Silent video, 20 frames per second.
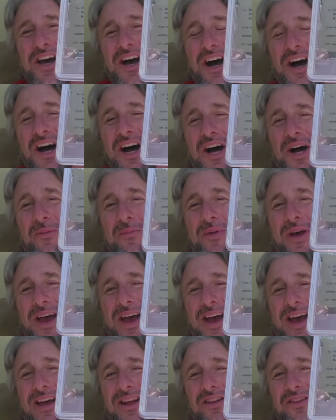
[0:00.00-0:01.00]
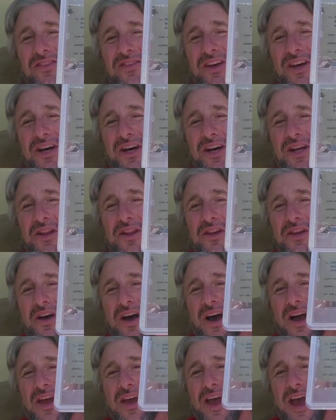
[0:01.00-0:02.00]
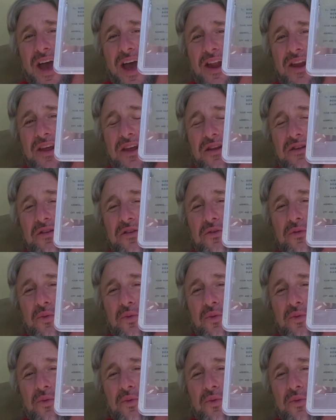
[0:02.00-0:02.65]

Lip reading: And the guy had it